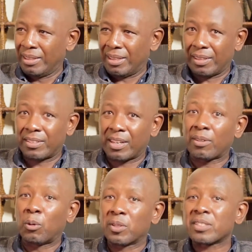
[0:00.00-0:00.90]
And the
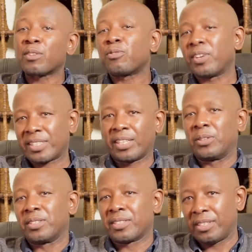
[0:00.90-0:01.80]
driver was the first guy
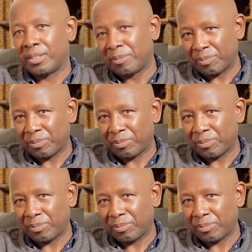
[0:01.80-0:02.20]
on the scene